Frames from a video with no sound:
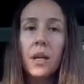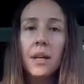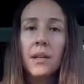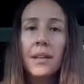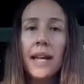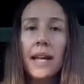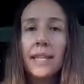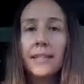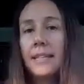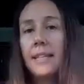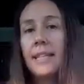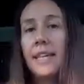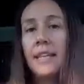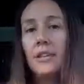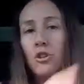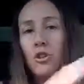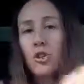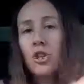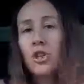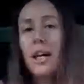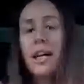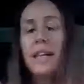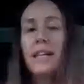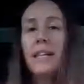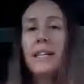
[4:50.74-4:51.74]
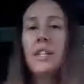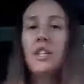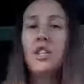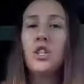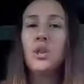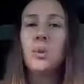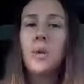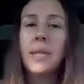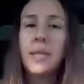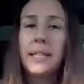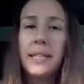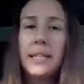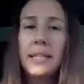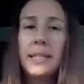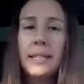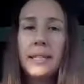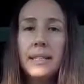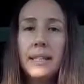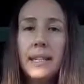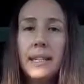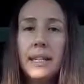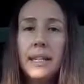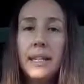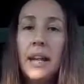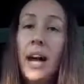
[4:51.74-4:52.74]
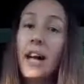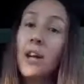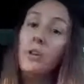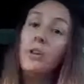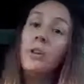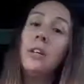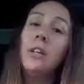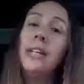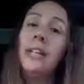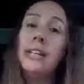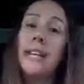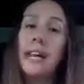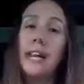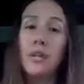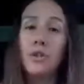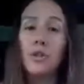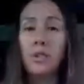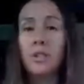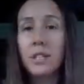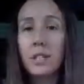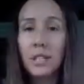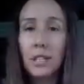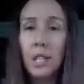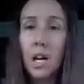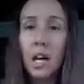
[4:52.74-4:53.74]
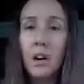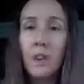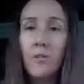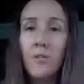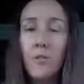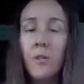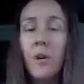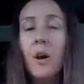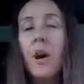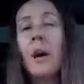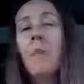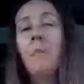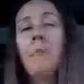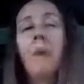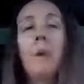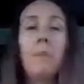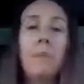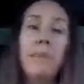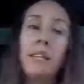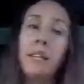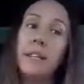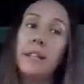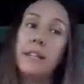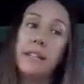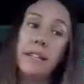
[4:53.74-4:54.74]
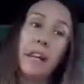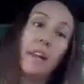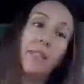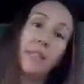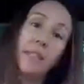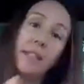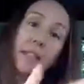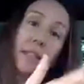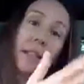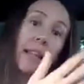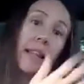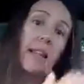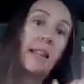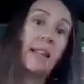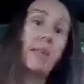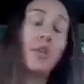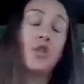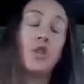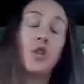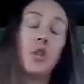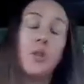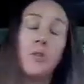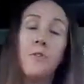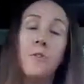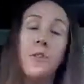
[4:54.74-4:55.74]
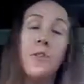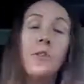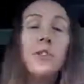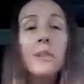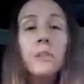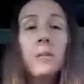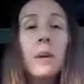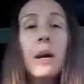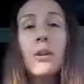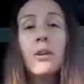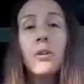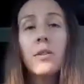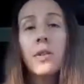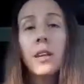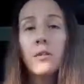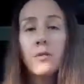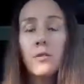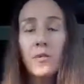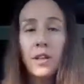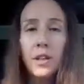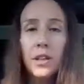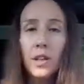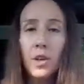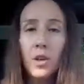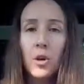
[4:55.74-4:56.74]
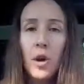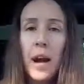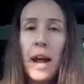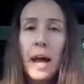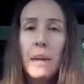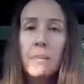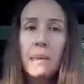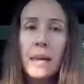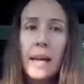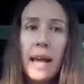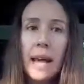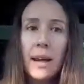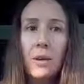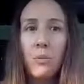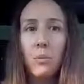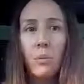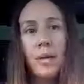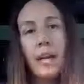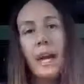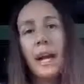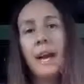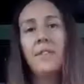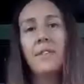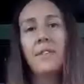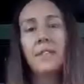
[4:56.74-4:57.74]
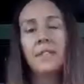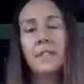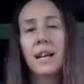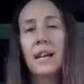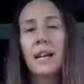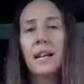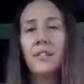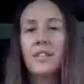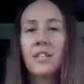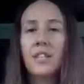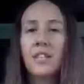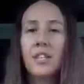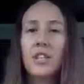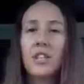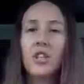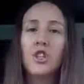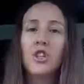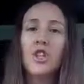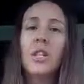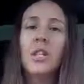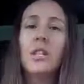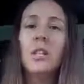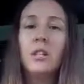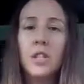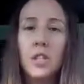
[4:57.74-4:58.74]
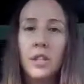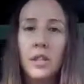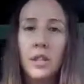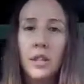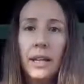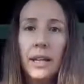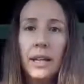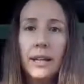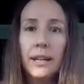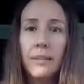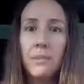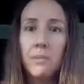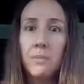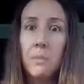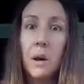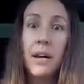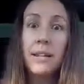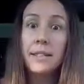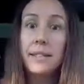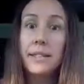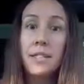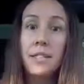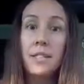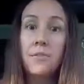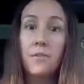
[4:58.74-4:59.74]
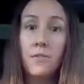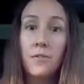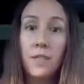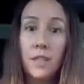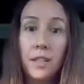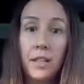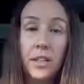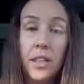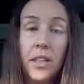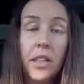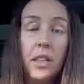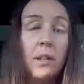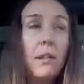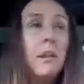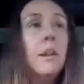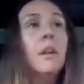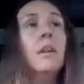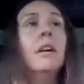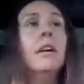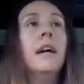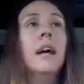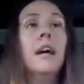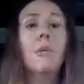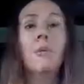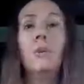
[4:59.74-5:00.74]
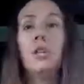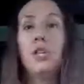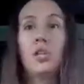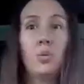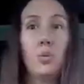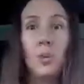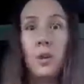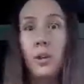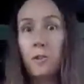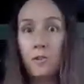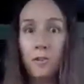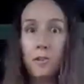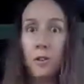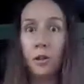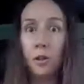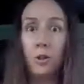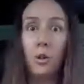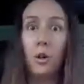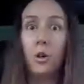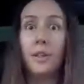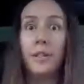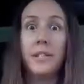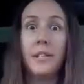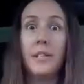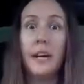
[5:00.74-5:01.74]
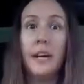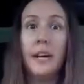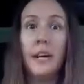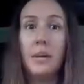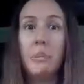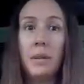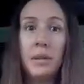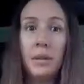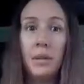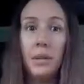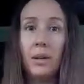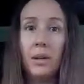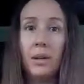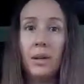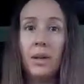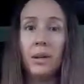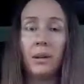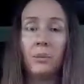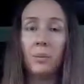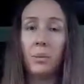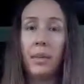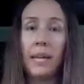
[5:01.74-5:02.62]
That's the energy I need to exist in, not only to get your stuff, but because obviously that energy feels better than feeling crappy. And we have this kind of addiction to like positive feeling, and we just want to feel it all the time, and